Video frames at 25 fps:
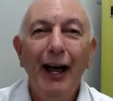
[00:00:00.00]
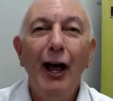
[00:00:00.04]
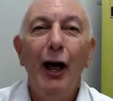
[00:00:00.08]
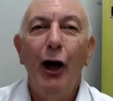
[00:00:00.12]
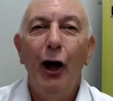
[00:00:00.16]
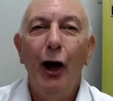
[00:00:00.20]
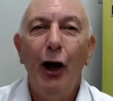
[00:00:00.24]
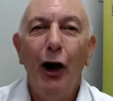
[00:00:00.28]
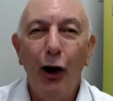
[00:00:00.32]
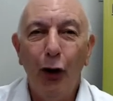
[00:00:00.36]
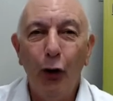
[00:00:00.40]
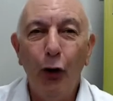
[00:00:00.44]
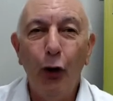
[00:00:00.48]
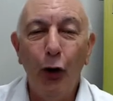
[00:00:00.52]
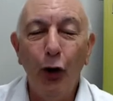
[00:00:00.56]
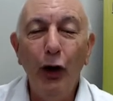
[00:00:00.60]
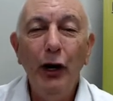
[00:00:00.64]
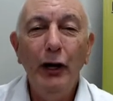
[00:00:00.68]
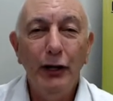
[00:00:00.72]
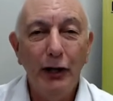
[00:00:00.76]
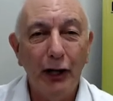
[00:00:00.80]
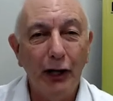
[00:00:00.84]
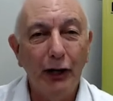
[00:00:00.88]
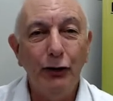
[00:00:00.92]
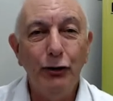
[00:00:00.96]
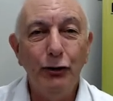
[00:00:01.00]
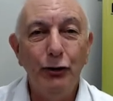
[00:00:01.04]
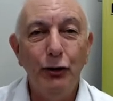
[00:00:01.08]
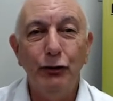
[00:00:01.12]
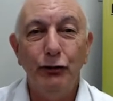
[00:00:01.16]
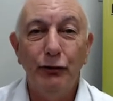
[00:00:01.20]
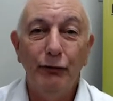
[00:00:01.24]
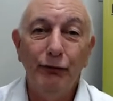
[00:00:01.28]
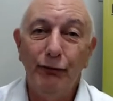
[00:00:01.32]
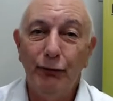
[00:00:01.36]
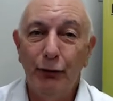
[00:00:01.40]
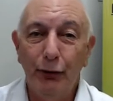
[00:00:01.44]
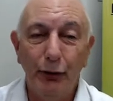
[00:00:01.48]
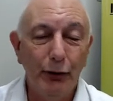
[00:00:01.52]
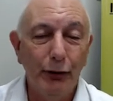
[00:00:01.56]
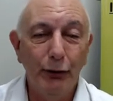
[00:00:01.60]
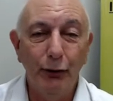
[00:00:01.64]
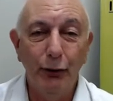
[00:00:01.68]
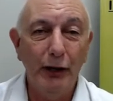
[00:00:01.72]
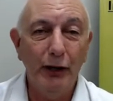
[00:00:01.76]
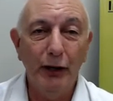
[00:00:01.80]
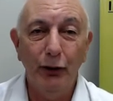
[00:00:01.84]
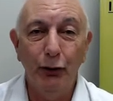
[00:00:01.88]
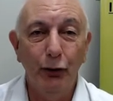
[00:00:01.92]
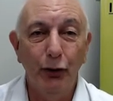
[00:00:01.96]
or you can use them for
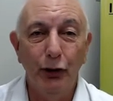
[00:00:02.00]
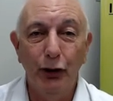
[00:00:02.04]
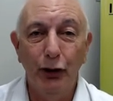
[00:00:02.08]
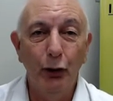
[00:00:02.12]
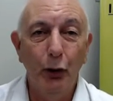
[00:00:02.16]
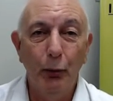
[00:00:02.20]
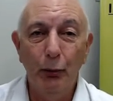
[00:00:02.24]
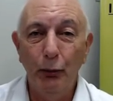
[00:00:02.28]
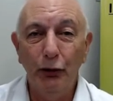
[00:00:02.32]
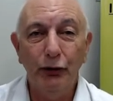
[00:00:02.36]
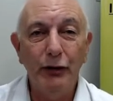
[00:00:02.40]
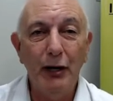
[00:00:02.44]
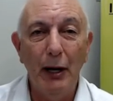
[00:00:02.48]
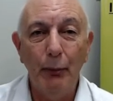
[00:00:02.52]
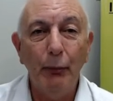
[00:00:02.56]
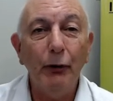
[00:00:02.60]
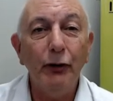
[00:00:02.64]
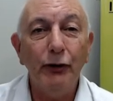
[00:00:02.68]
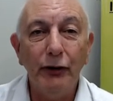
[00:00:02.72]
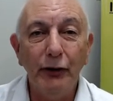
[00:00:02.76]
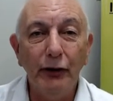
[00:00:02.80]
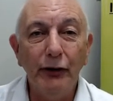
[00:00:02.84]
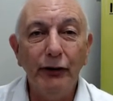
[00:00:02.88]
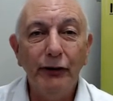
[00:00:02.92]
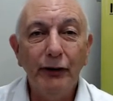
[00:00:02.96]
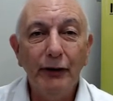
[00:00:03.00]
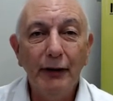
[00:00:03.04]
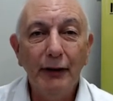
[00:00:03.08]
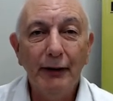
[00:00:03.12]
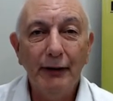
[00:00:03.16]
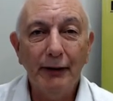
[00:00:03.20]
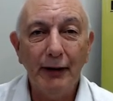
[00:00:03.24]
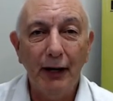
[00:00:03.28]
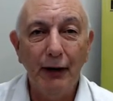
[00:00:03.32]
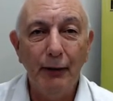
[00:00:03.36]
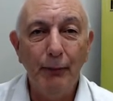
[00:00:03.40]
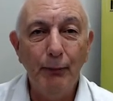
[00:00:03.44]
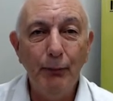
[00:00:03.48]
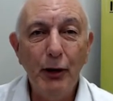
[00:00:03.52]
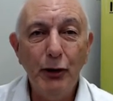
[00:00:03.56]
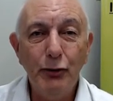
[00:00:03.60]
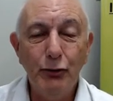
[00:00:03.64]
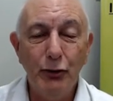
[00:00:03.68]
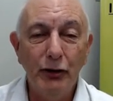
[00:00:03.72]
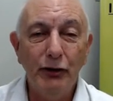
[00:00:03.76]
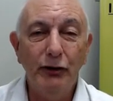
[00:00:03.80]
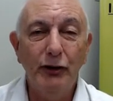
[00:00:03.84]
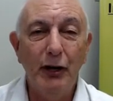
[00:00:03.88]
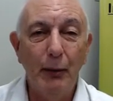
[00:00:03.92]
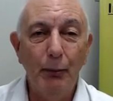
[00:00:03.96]
doing all your normal temperatures. So
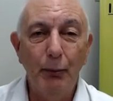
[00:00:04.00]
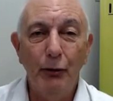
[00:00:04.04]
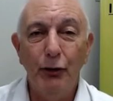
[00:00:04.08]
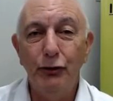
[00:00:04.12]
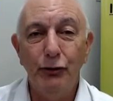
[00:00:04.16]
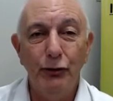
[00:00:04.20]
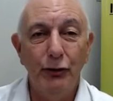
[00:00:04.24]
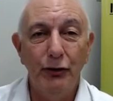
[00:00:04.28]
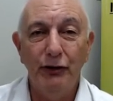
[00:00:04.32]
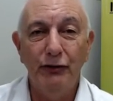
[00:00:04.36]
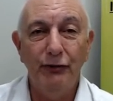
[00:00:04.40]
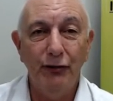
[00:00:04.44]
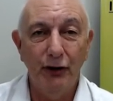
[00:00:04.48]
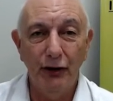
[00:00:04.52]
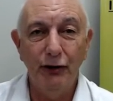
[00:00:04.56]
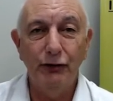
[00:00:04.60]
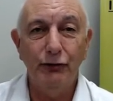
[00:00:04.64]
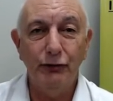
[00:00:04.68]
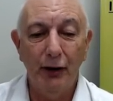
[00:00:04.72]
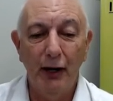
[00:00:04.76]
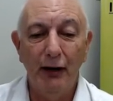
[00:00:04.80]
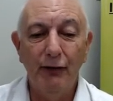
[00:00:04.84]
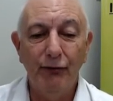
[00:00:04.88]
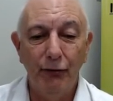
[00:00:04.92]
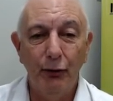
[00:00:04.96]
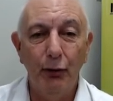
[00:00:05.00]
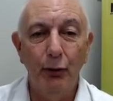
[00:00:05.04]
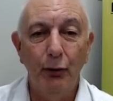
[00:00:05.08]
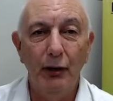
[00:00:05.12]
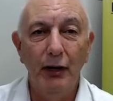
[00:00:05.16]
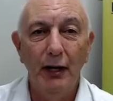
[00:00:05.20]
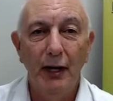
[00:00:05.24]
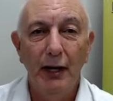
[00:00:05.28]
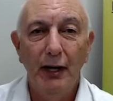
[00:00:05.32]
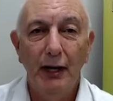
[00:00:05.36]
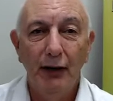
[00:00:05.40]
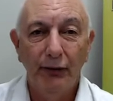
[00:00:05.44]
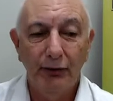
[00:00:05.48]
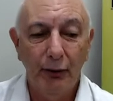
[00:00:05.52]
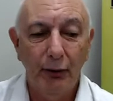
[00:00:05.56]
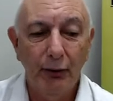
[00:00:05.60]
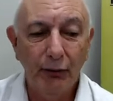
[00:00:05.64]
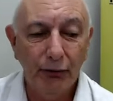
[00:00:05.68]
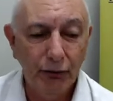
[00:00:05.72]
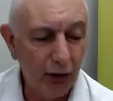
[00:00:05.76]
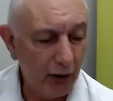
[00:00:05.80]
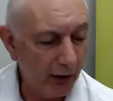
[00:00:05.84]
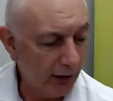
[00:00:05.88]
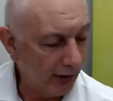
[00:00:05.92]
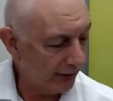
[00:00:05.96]
measuring temperature is very straightforward. So we've
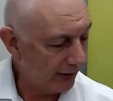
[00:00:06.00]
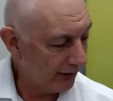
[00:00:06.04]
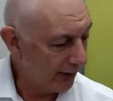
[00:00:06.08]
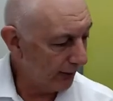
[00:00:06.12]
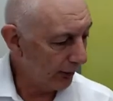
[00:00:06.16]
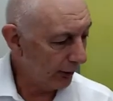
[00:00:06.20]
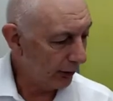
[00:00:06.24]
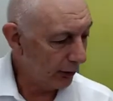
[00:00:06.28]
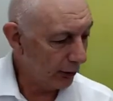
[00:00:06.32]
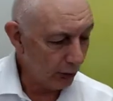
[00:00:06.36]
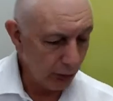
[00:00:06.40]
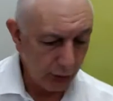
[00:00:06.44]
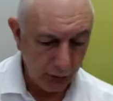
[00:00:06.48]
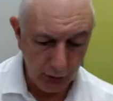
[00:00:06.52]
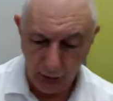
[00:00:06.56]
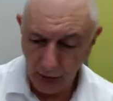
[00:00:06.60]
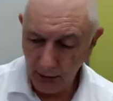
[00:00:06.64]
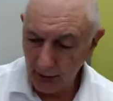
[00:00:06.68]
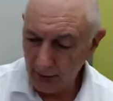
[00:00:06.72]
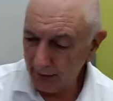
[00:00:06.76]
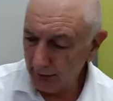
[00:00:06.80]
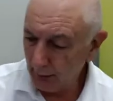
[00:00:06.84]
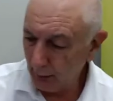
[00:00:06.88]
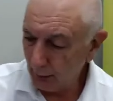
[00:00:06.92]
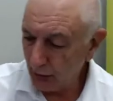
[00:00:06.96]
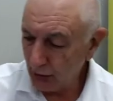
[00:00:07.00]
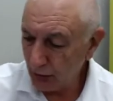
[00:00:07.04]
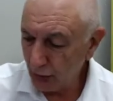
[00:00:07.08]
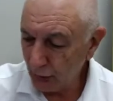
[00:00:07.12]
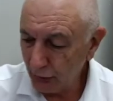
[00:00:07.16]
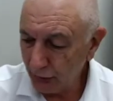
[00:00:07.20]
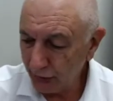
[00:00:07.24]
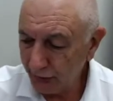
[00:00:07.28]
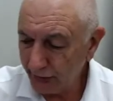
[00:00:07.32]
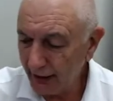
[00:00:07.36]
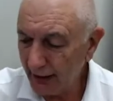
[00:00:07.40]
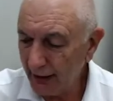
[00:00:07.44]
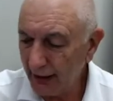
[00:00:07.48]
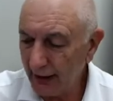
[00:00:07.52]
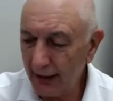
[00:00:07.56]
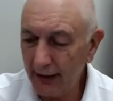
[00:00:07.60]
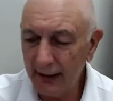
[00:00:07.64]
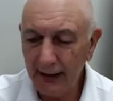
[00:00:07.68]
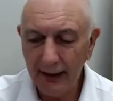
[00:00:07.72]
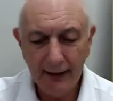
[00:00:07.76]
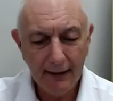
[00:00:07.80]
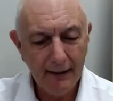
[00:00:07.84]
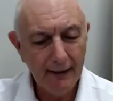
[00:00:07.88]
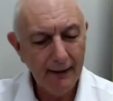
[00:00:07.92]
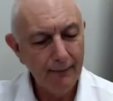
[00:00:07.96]
got a typical unit that we use here.
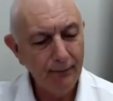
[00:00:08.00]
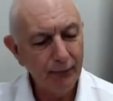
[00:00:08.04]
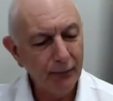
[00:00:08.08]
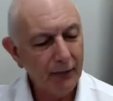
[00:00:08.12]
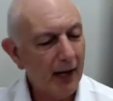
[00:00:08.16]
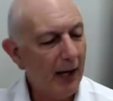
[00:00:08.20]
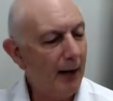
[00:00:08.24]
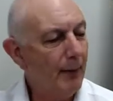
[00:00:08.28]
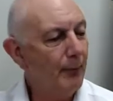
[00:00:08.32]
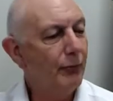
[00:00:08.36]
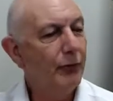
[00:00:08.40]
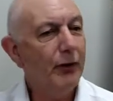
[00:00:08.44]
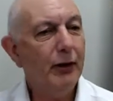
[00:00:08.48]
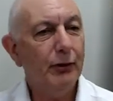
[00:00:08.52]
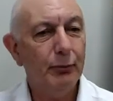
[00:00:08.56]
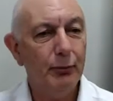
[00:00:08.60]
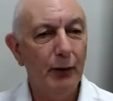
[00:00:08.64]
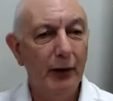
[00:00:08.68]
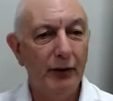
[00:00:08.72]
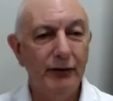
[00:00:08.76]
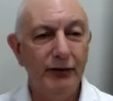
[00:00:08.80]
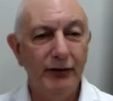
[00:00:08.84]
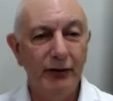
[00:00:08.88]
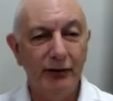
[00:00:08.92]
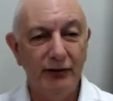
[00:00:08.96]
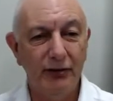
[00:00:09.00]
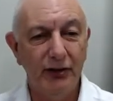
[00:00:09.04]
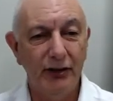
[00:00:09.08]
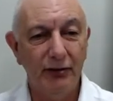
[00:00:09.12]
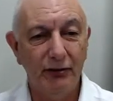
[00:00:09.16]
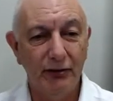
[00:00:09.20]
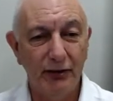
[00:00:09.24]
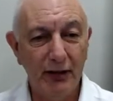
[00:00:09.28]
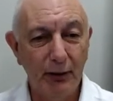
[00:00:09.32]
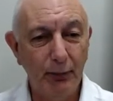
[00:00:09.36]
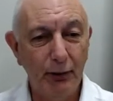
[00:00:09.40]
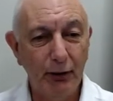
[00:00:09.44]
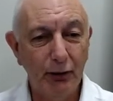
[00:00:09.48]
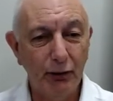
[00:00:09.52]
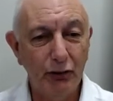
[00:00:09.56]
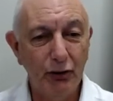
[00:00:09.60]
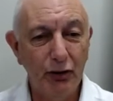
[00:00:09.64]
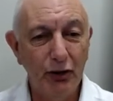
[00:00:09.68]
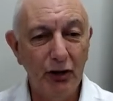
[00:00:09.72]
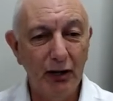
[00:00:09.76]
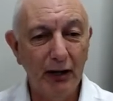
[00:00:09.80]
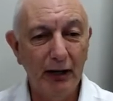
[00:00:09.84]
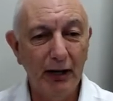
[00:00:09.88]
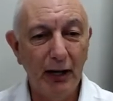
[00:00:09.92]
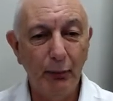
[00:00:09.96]
This one's just a typical
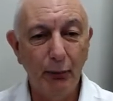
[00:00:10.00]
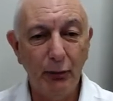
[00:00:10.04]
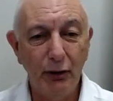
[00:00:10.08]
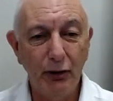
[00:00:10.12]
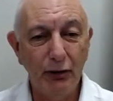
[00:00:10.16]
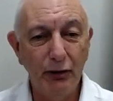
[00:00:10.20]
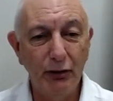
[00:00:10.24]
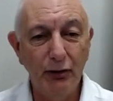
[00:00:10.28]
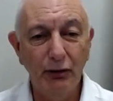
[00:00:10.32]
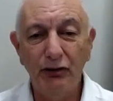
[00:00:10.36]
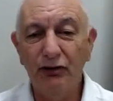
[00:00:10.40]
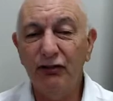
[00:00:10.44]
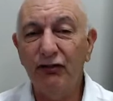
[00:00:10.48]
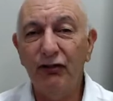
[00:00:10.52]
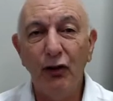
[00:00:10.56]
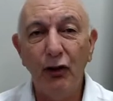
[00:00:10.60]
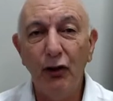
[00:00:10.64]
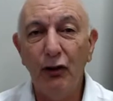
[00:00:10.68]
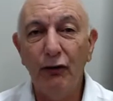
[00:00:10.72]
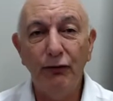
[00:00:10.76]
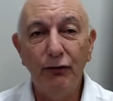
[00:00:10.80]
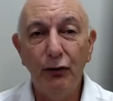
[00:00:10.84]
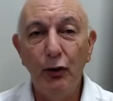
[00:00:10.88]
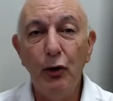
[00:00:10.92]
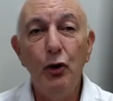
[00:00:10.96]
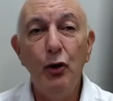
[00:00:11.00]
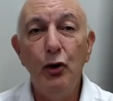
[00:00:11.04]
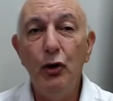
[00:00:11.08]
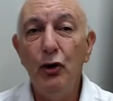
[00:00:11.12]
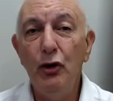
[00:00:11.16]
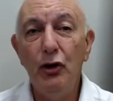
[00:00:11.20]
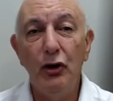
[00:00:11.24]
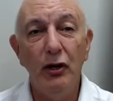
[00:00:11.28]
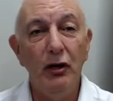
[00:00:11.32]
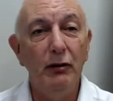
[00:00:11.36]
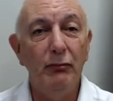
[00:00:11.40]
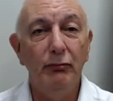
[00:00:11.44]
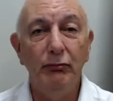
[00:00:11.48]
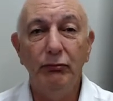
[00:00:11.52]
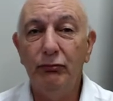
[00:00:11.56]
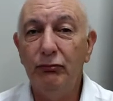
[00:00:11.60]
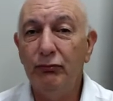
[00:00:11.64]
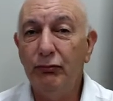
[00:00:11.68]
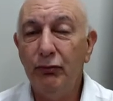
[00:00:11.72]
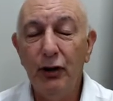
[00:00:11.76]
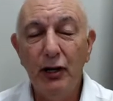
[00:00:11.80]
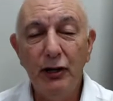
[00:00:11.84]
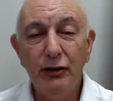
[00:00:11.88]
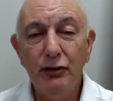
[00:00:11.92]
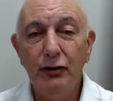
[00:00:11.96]
unit that we use for food and
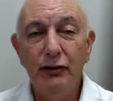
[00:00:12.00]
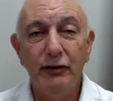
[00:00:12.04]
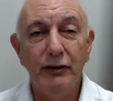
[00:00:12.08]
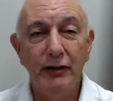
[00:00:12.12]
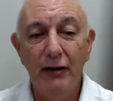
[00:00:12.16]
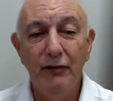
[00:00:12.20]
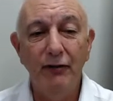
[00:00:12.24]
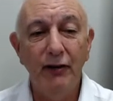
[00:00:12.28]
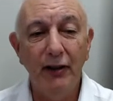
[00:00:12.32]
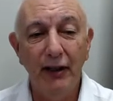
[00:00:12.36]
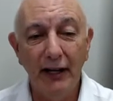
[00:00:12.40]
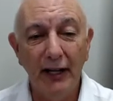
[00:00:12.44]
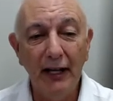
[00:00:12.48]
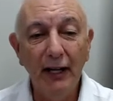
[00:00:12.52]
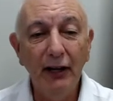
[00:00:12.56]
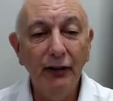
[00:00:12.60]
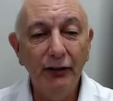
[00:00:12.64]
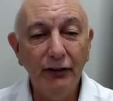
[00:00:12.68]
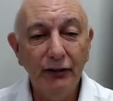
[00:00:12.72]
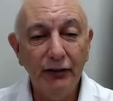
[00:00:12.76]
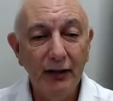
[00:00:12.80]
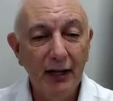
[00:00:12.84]
fridges and everything else.